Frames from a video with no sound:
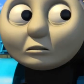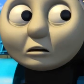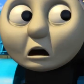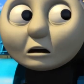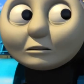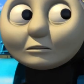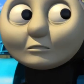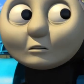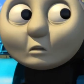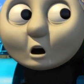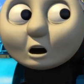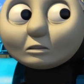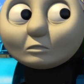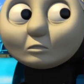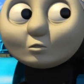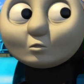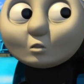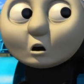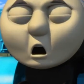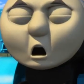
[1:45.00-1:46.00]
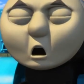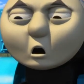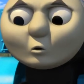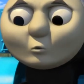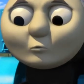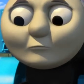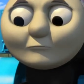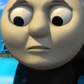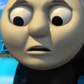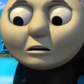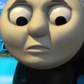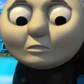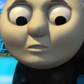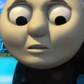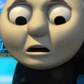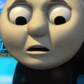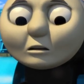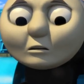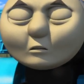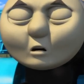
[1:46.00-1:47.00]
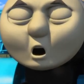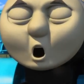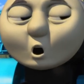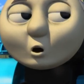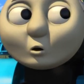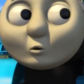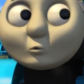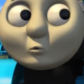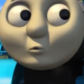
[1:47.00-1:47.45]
I thought ciao meant hello.